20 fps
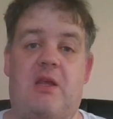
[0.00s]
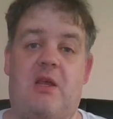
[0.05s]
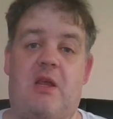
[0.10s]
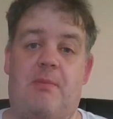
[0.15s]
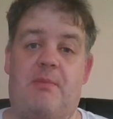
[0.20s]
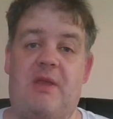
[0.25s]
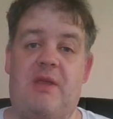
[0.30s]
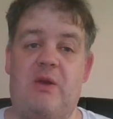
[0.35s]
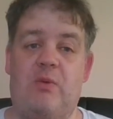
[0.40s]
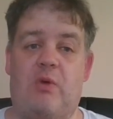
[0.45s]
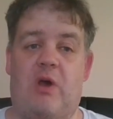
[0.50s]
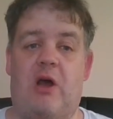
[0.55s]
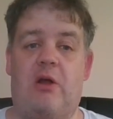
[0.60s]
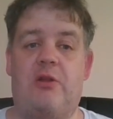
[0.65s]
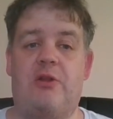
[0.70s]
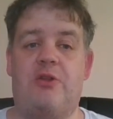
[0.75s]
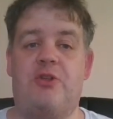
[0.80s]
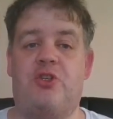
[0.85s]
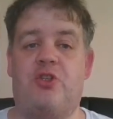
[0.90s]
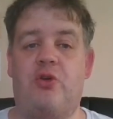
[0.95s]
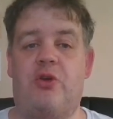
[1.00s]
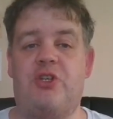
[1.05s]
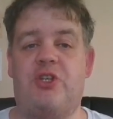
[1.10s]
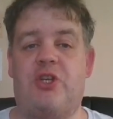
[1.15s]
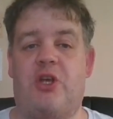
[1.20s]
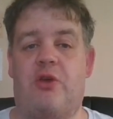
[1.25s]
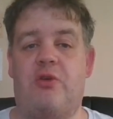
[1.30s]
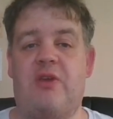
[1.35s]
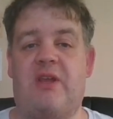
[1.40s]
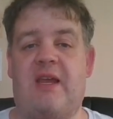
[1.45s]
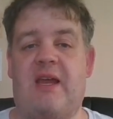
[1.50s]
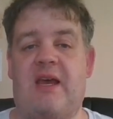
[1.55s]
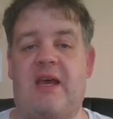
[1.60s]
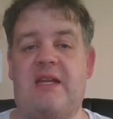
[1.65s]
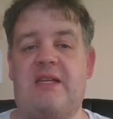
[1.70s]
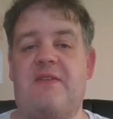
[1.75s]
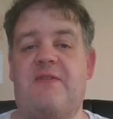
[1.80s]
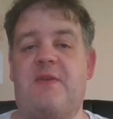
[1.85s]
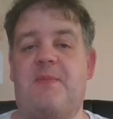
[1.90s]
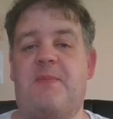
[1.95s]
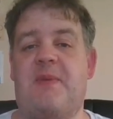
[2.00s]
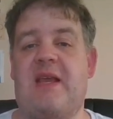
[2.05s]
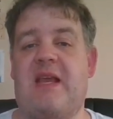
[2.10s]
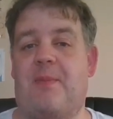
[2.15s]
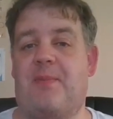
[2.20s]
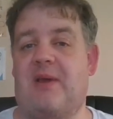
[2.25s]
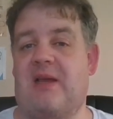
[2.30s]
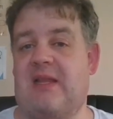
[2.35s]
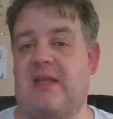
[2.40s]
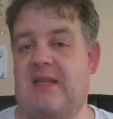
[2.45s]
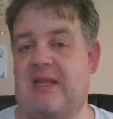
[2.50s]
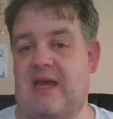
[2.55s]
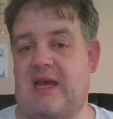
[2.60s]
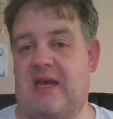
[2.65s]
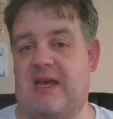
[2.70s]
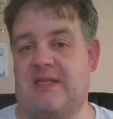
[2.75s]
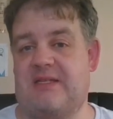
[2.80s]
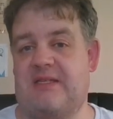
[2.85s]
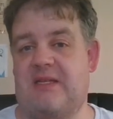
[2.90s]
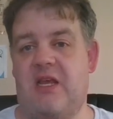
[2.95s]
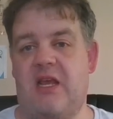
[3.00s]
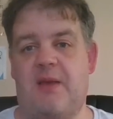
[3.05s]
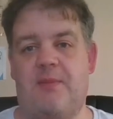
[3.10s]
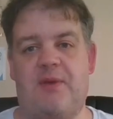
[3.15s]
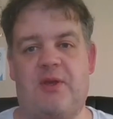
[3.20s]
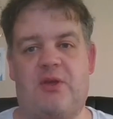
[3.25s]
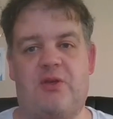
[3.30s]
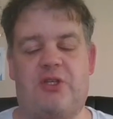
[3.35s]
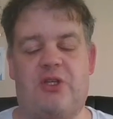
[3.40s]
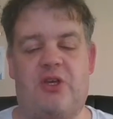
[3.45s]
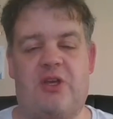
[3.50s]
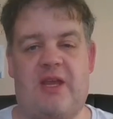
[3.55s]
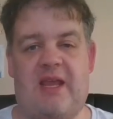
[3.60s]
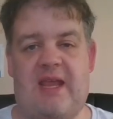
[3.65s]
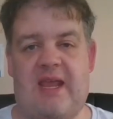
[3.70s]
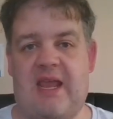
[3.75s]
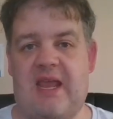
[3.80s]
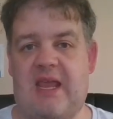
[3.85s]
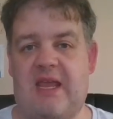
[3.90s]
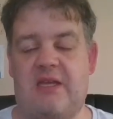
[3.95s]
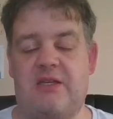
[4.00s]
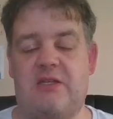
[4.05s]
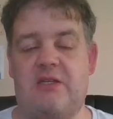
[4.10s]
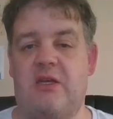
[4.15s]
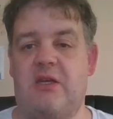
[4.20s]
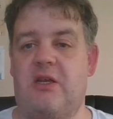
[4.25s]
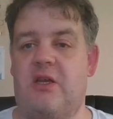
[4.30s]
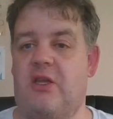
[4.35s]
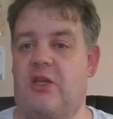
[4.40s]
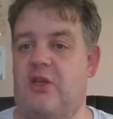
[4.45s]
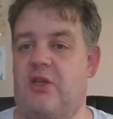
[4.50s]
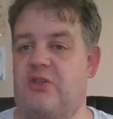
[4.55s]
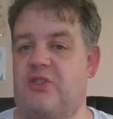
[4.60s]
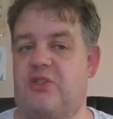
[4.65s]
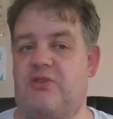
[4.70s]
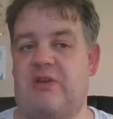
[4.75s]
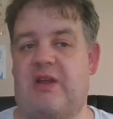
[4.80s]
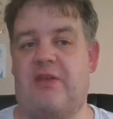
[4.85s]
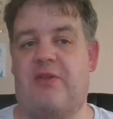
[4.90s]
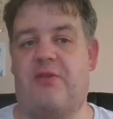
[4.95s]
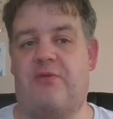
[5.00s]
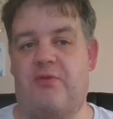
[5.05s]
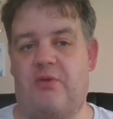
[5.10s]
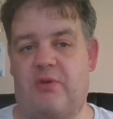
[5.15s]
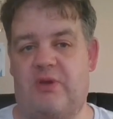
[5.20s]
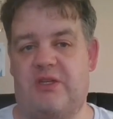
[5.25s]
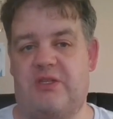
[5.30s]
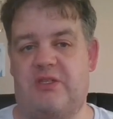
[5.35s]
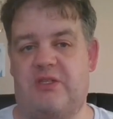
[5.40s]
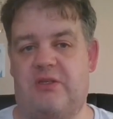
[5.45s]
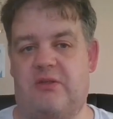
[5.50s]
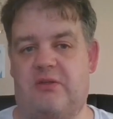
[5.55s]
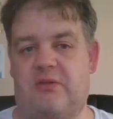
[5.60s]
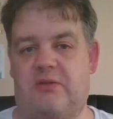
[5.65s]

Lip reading: Meanwhile, Georgiou can't even pick up a glass because her hand goes straight through it.